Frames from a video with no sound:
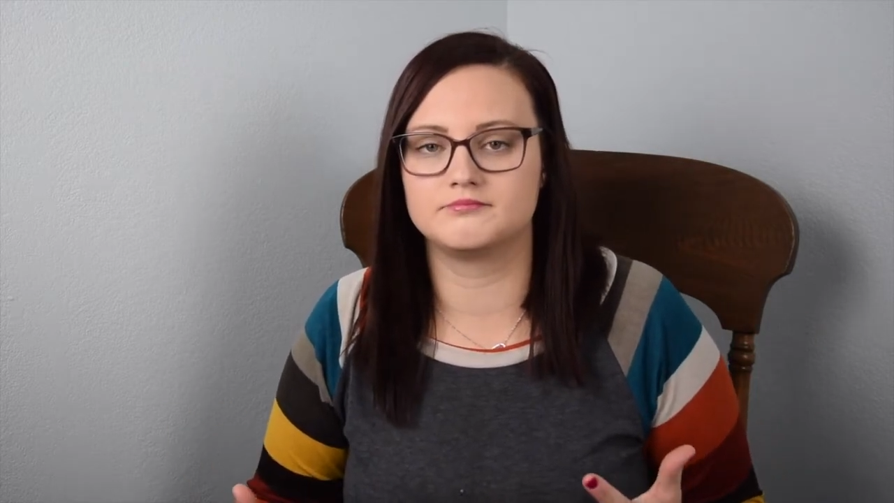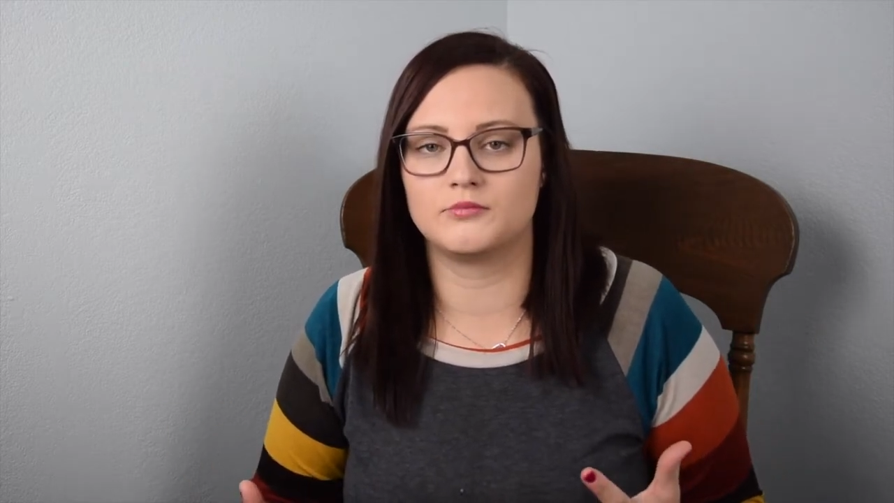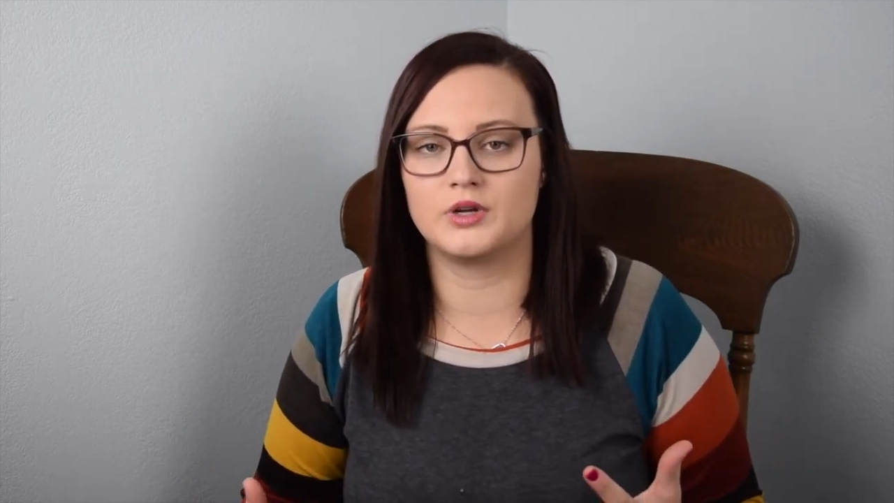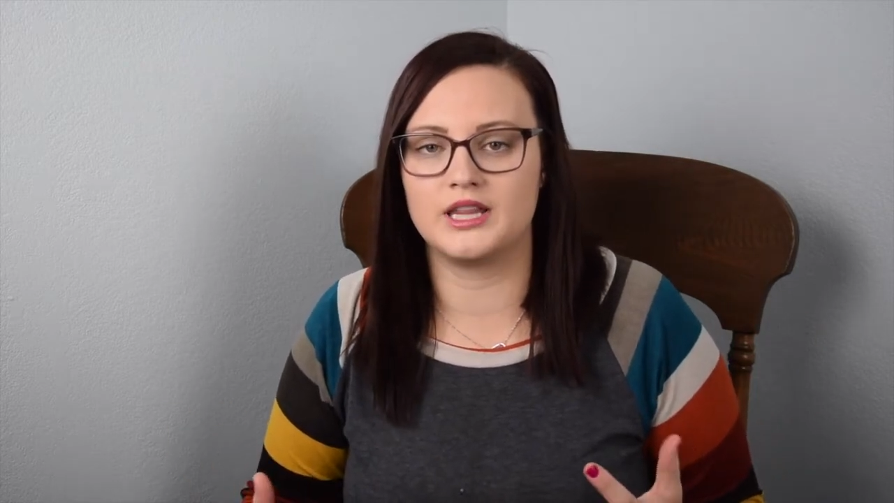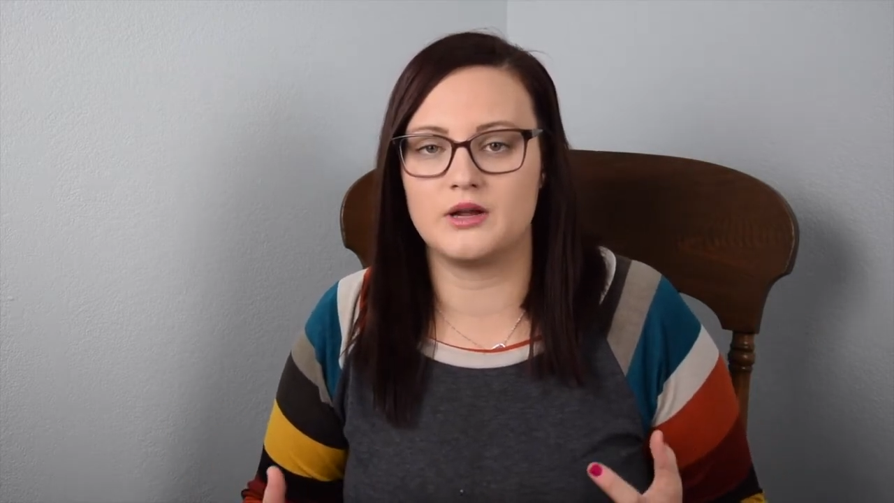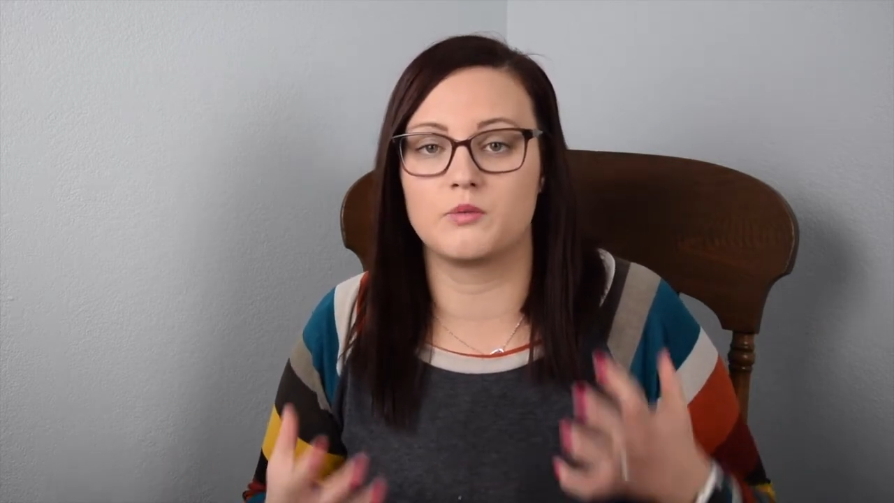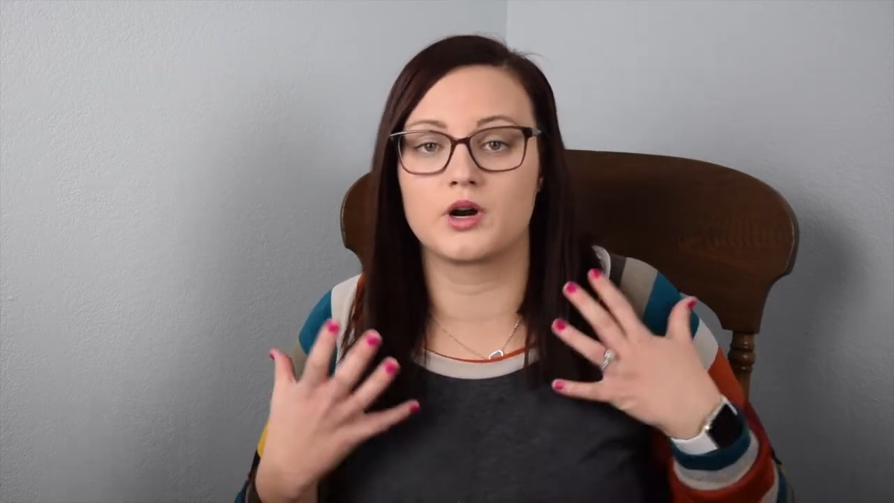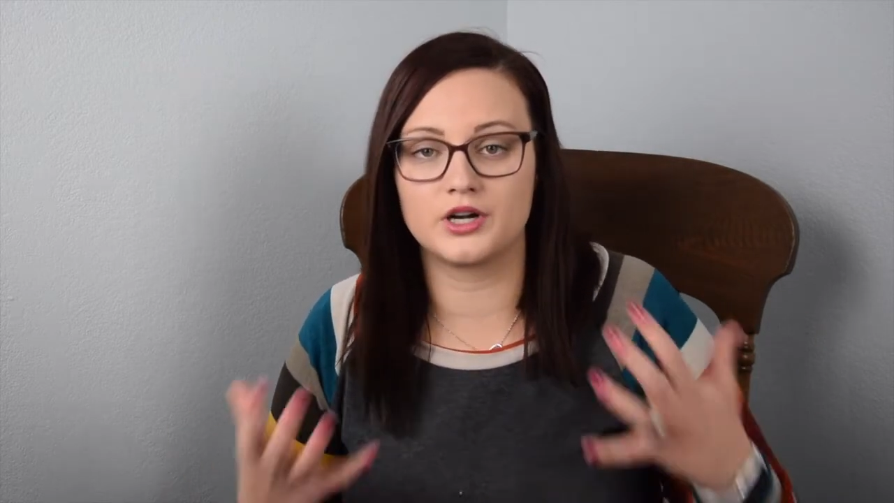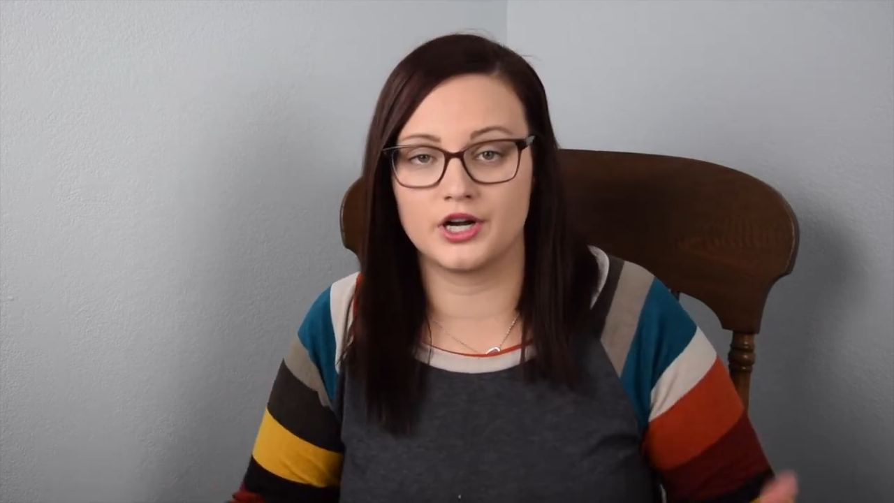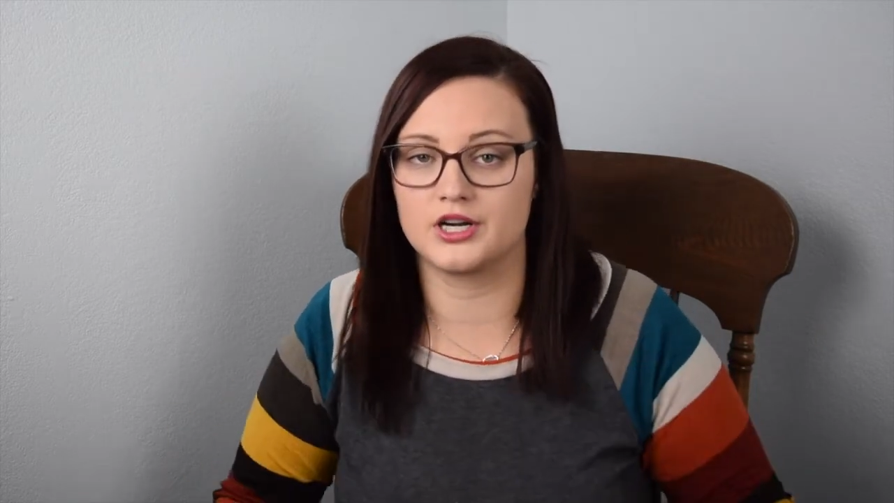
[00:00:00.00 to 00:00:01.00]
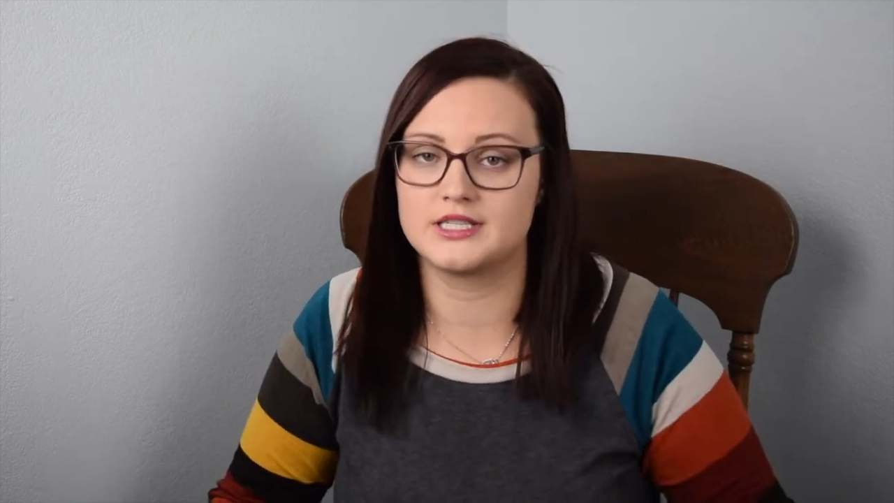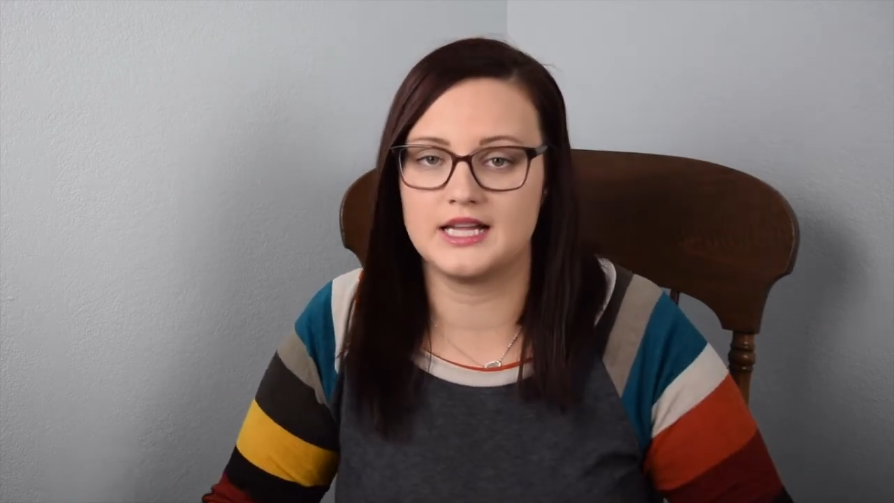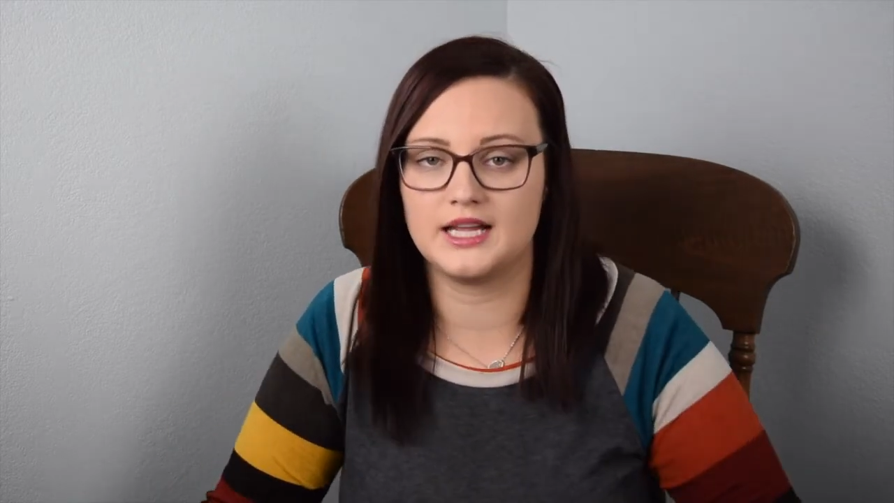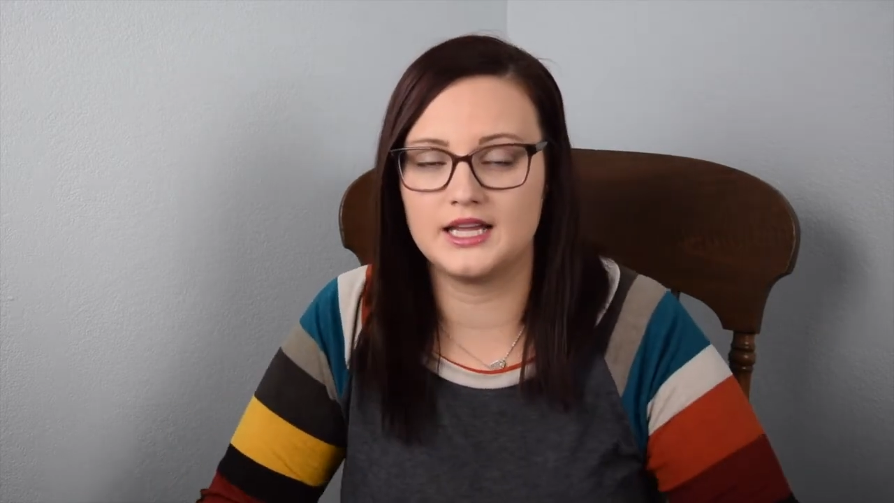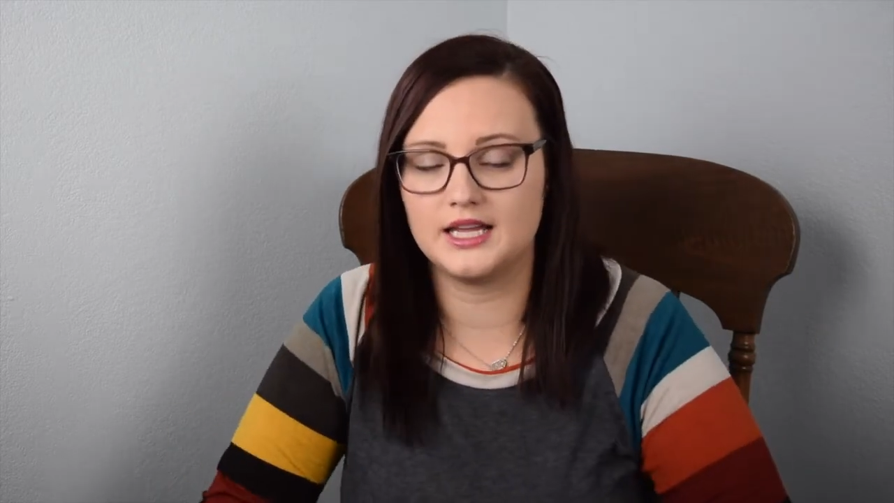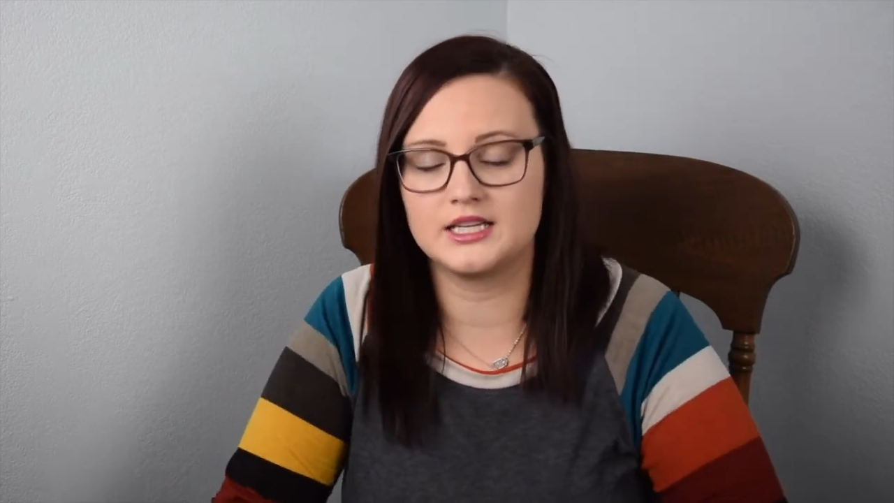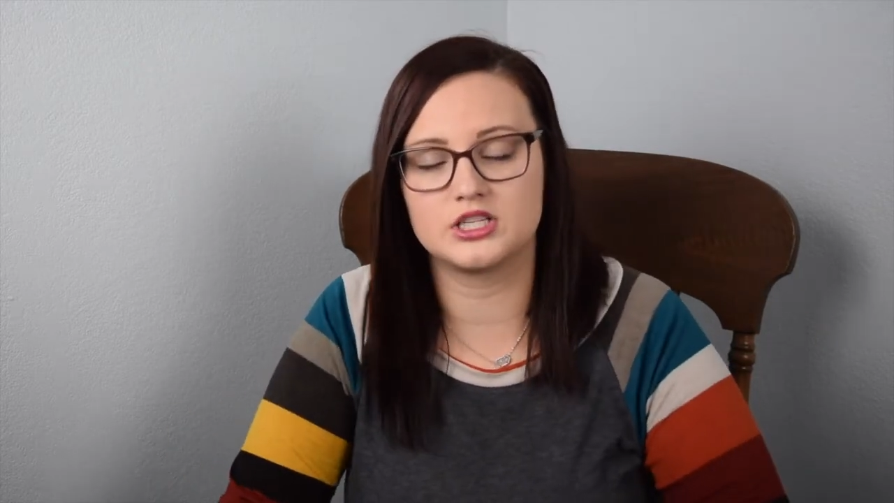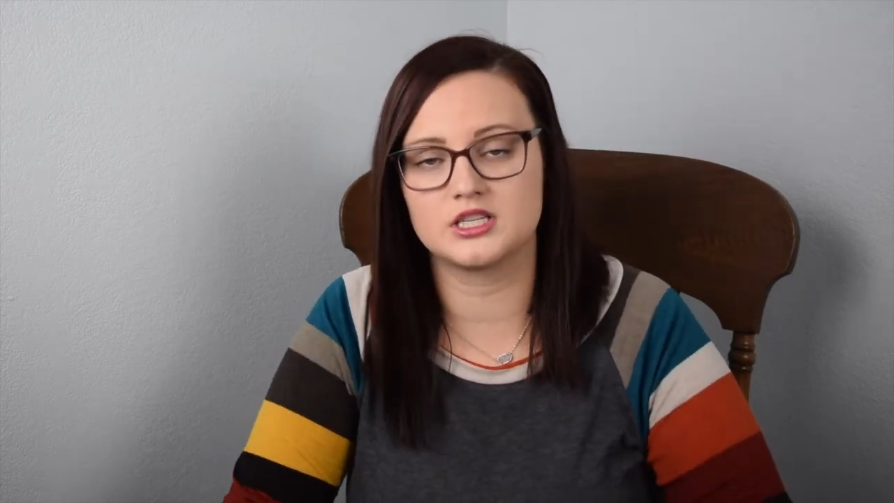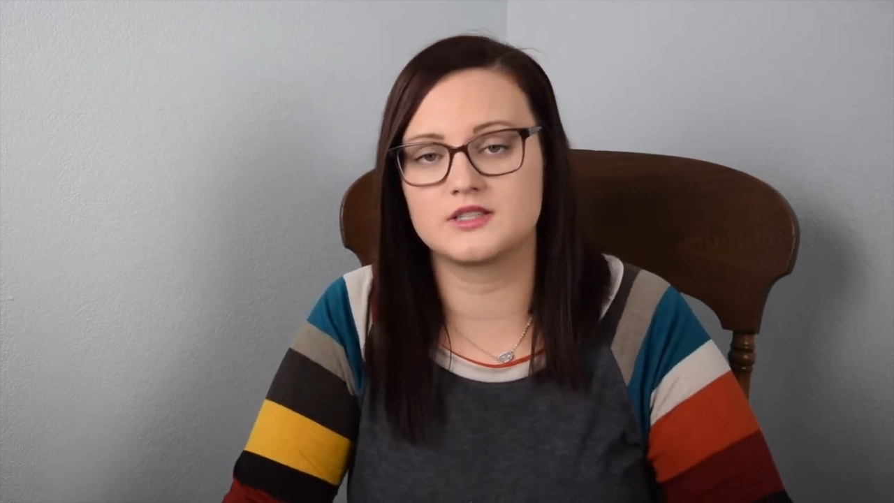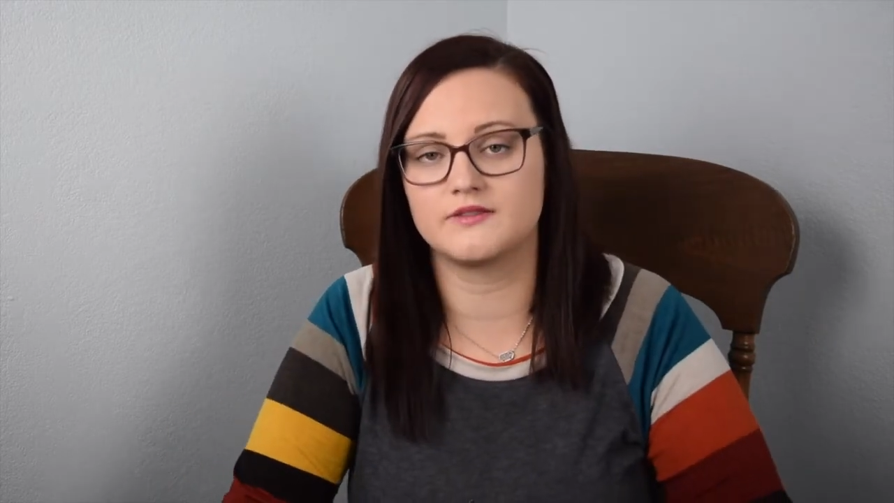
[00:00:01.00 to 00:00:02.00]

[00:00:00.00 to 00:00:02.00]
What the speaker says: when they weren't nursing. It's just